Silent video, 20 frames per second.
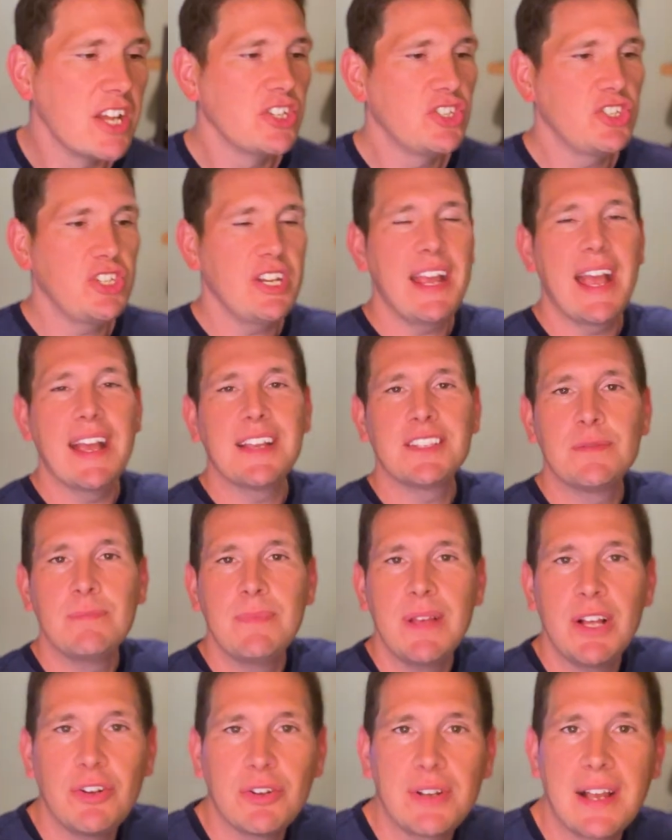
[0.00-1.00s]
She has
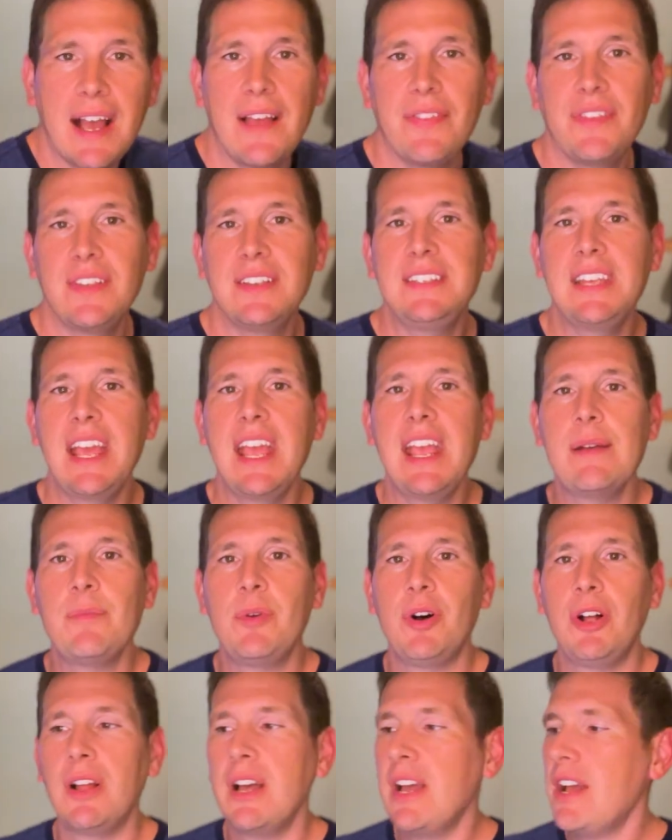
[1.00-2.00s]
milk on the
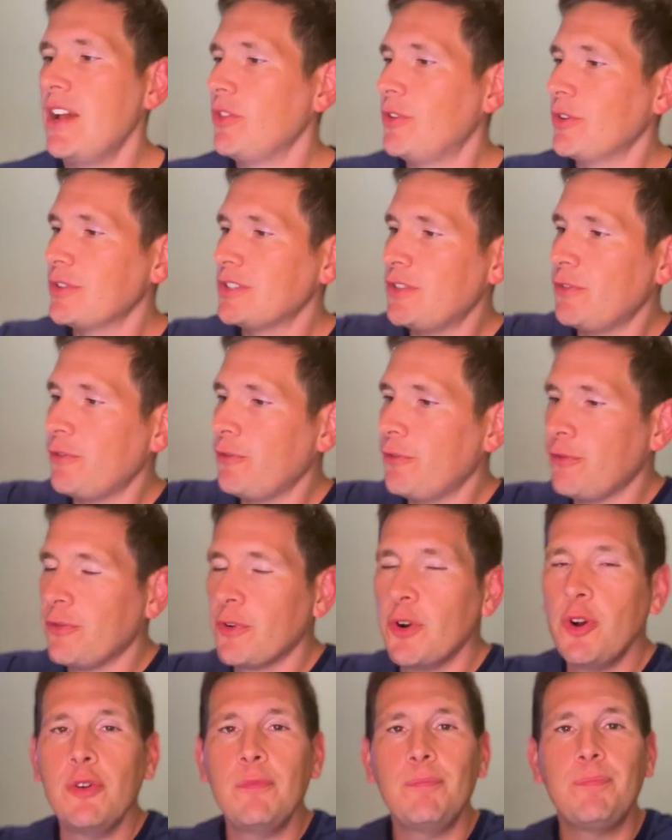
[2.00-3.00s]
table. There's
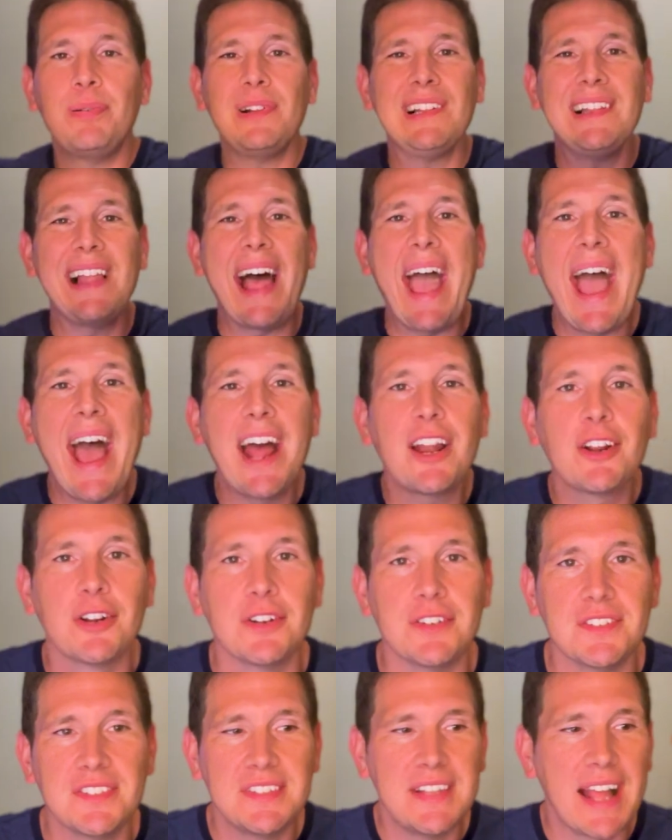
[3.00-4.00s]
fruit
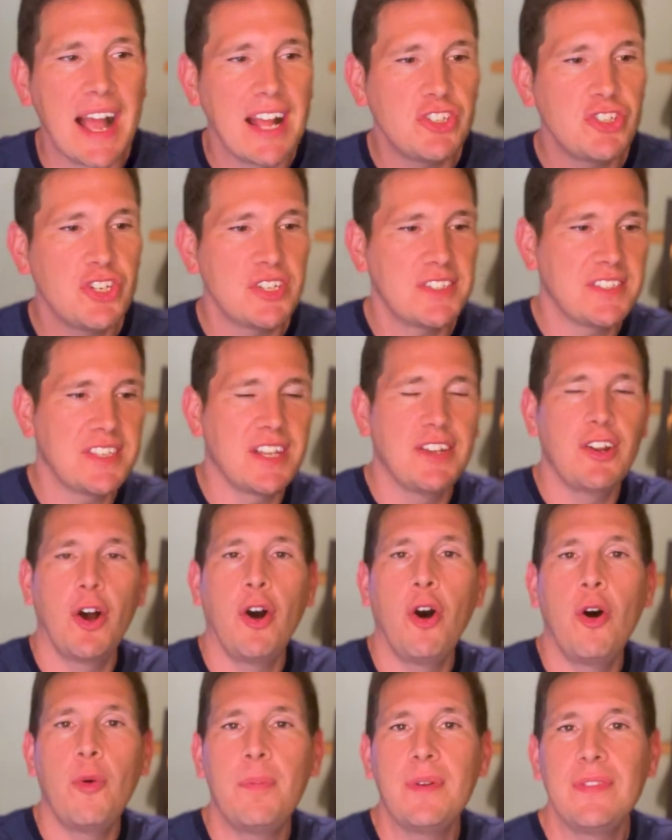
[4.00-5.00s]
platters, not just an
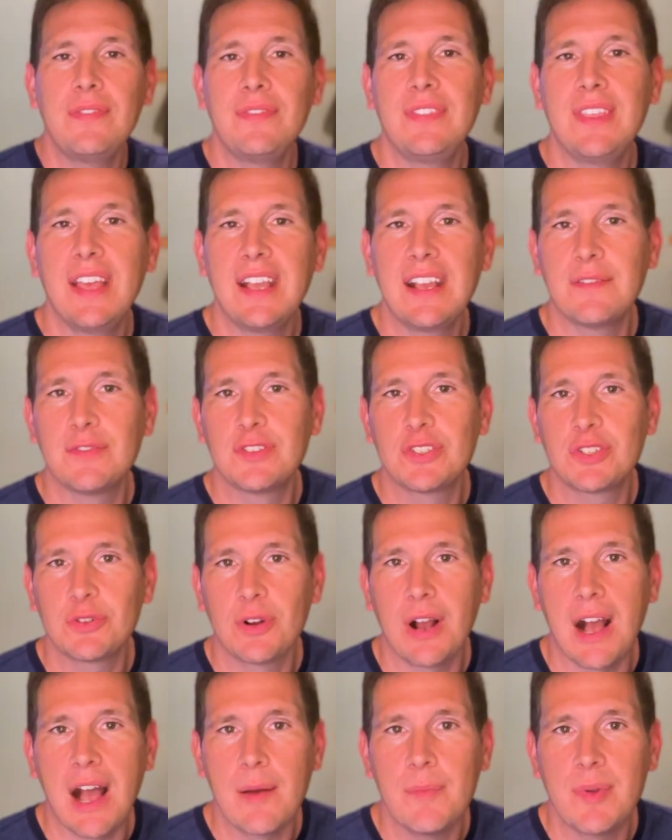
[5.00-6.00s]
open thing of
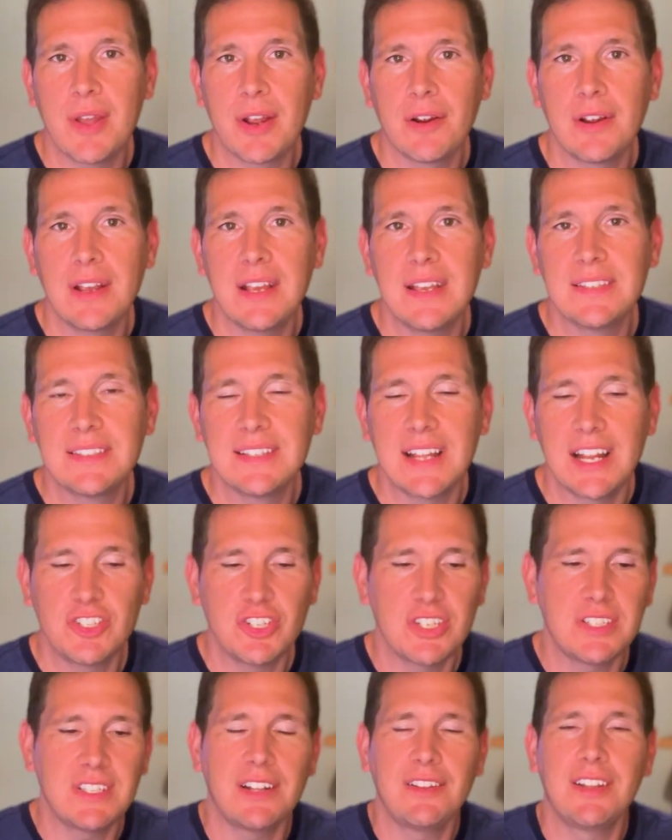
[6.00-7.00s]
strawberries, not
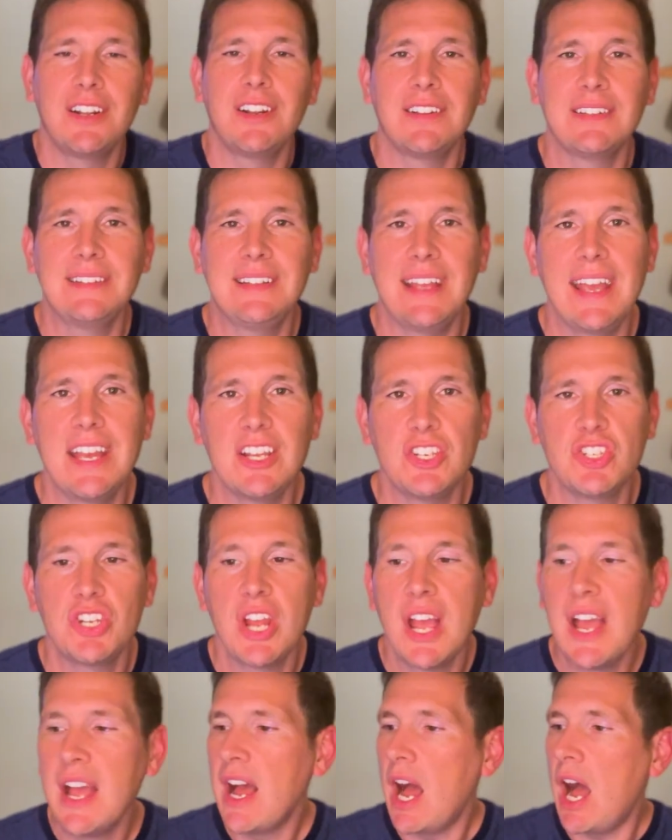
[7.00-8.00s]
just a little
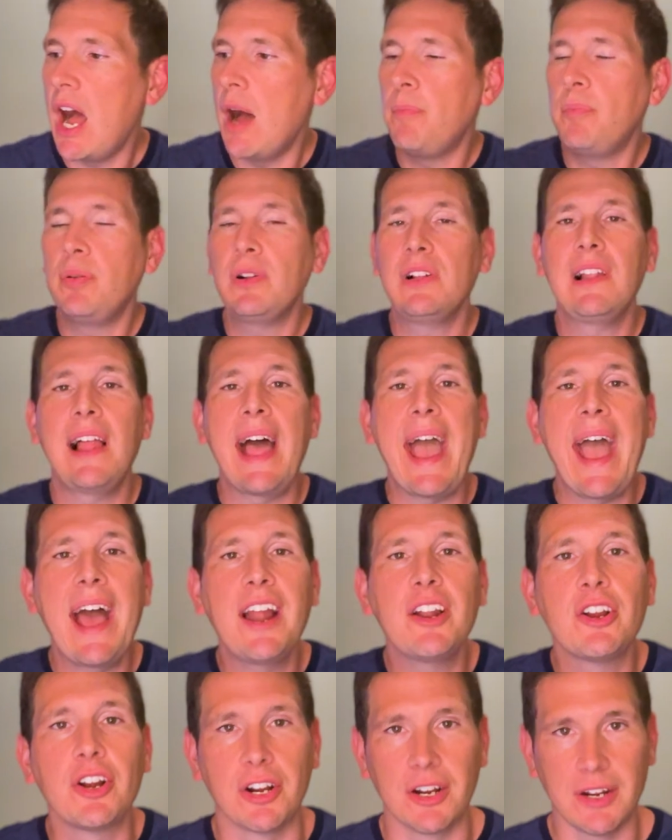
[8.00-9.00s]
dish, a
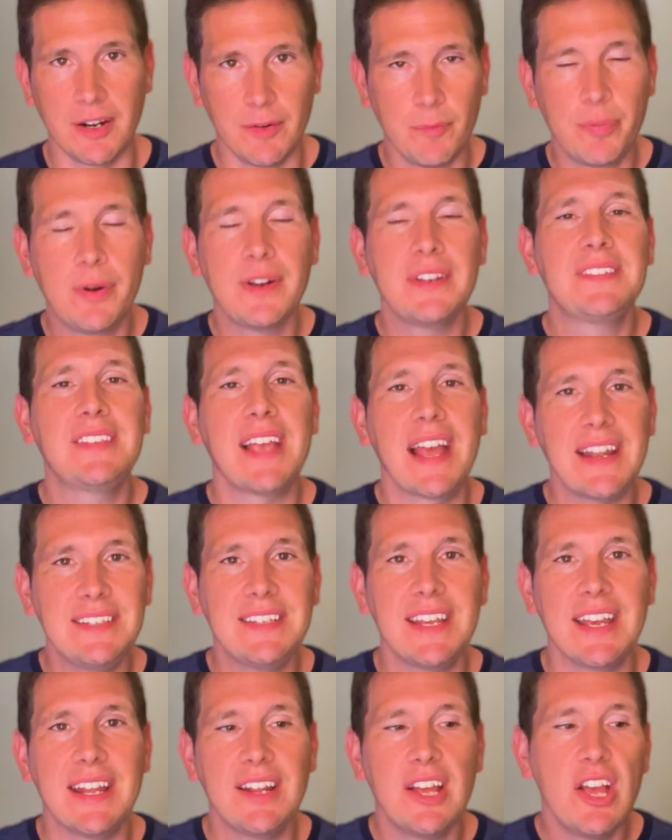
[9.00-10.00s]
platter
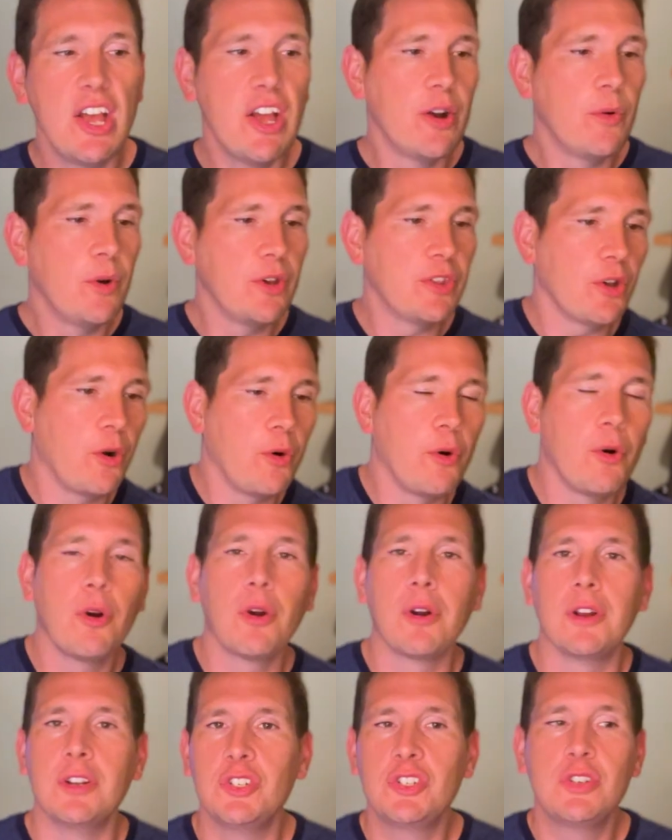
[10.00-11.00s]
presented with
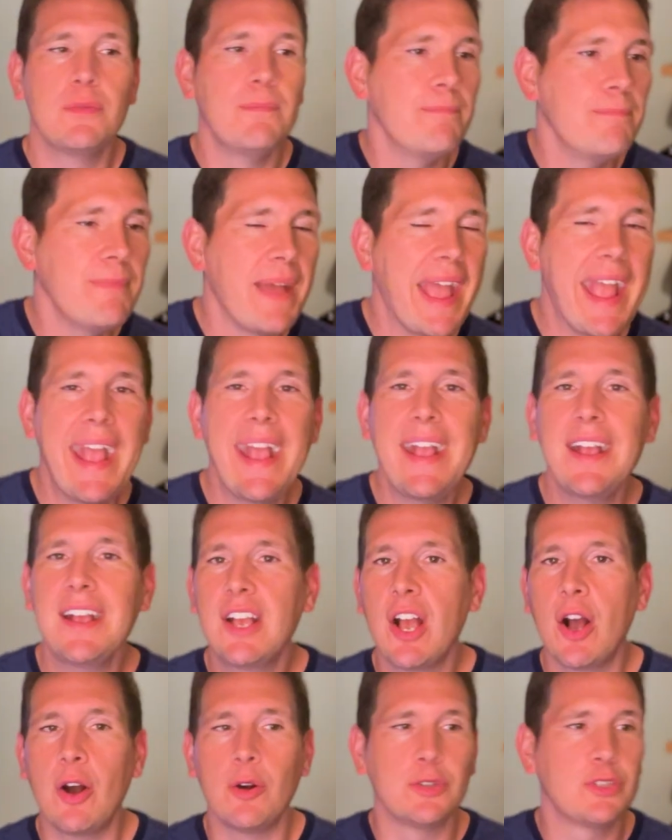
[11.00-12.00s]
orange,
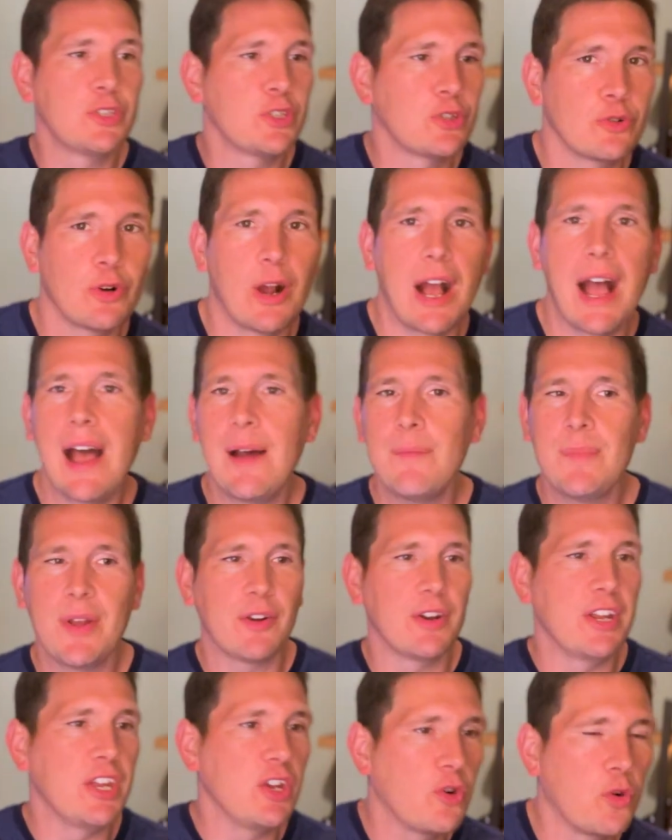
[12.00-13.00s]
mango,
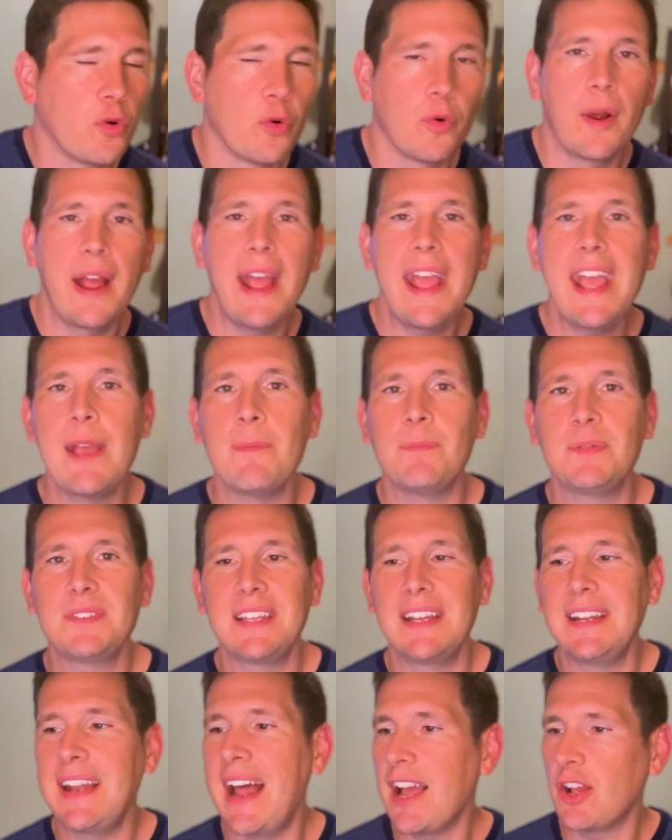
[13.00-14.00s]
strawberry, grapes,
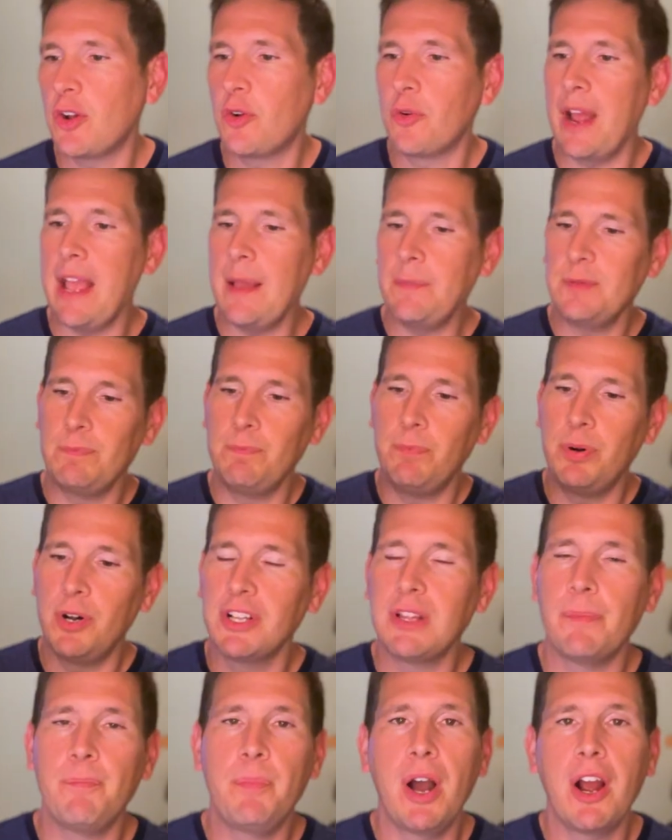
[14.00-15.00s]
and not grapes
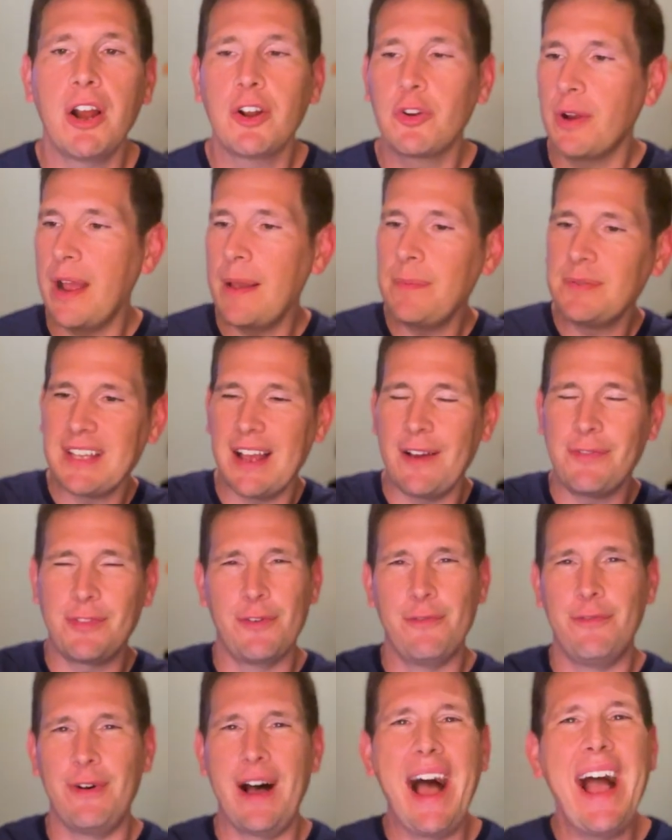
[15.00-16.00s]
pulled apart, grapes off
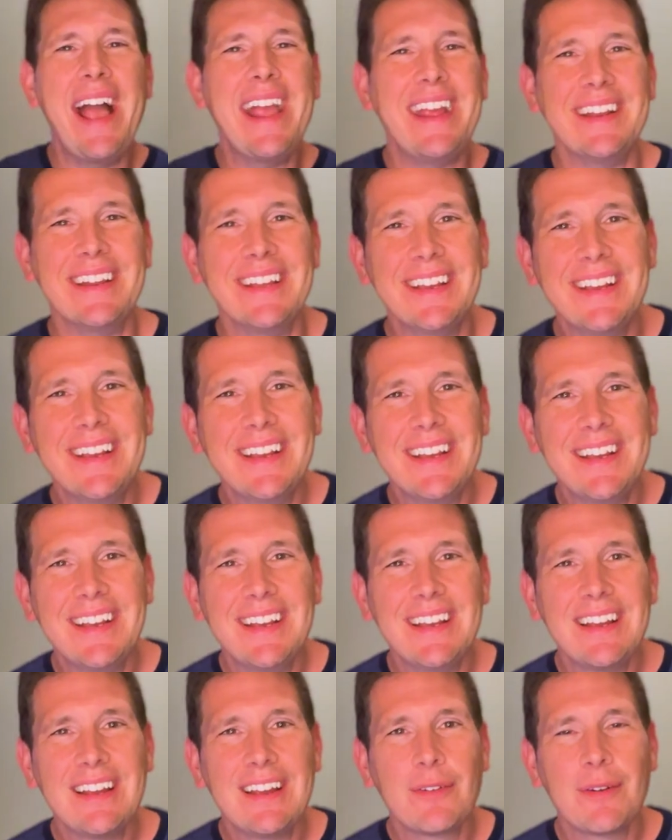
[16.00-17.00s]
the vine,
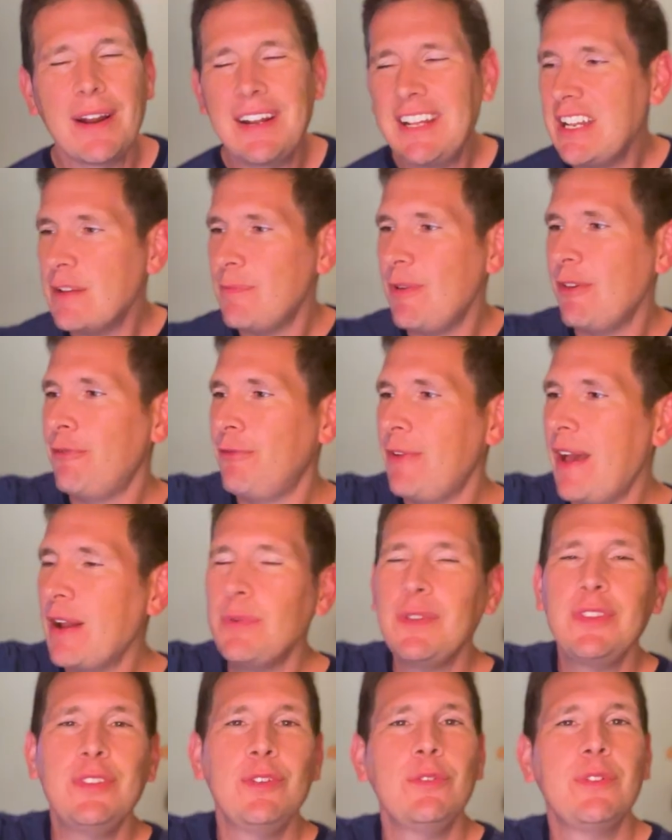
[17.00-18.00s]
ready to be fed
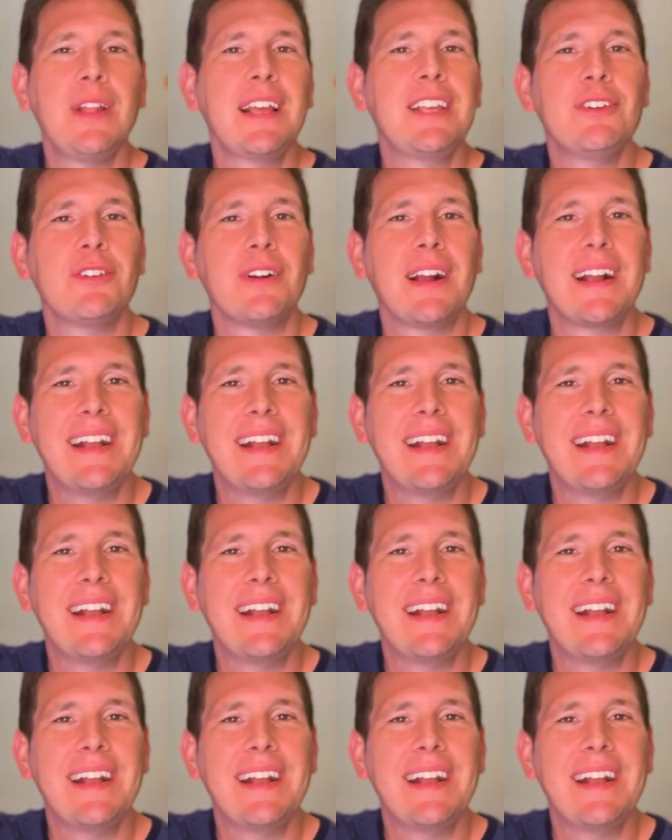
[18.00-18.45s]
with you like you're a